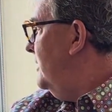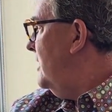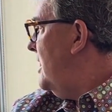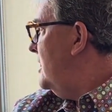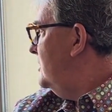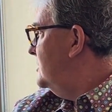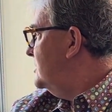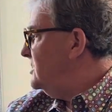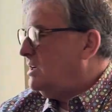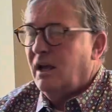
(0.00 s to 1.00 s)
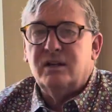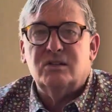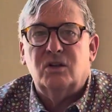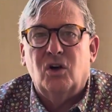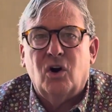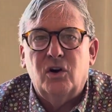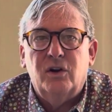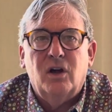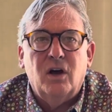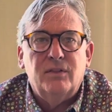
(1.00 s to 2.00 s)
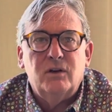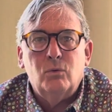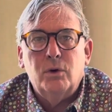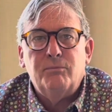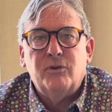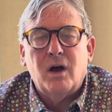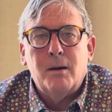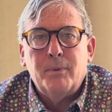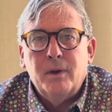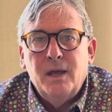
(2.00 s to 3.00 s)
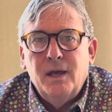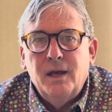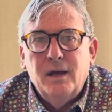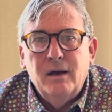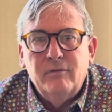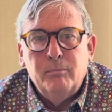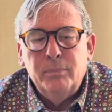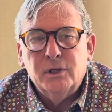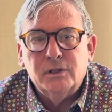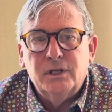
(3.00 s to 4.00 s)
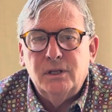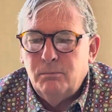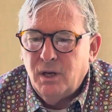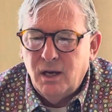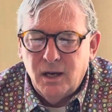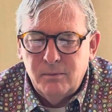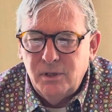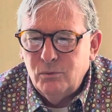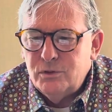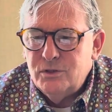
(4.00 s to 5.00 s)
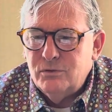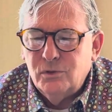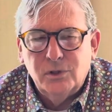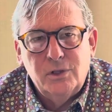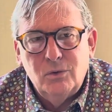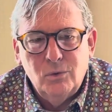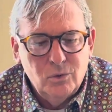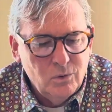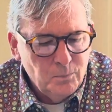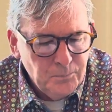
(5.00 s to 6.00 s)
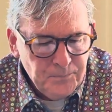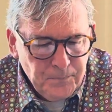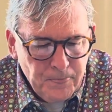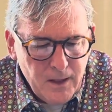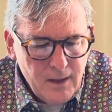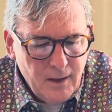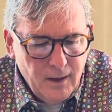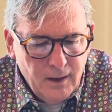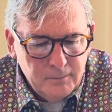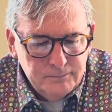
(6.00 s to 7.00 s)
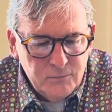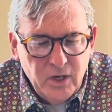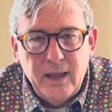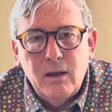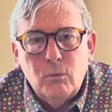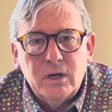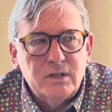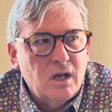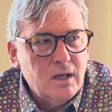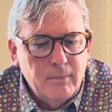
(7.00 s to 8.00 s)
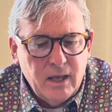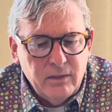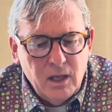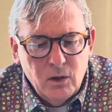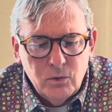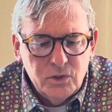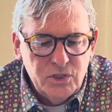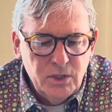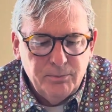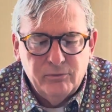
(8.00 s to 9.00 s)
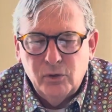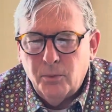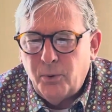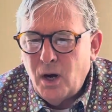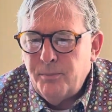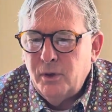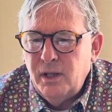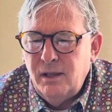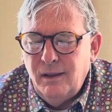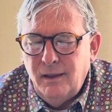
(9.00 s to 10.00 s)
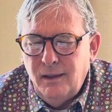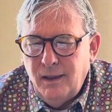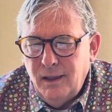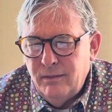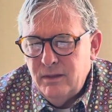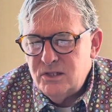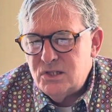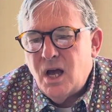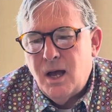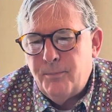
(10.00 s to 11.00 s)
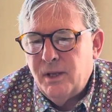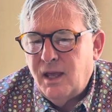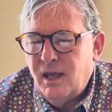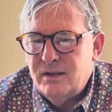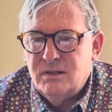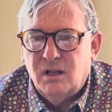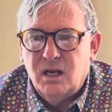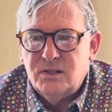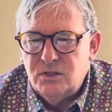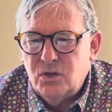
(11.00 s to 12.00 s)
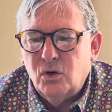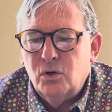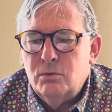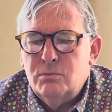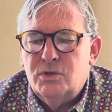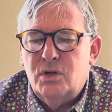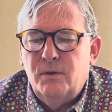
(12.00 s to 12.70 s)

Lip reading: nice garden on the rooftop of a building behind me, which is really cool. Today I want to talk about the ownership of real property. This topic has lots of terms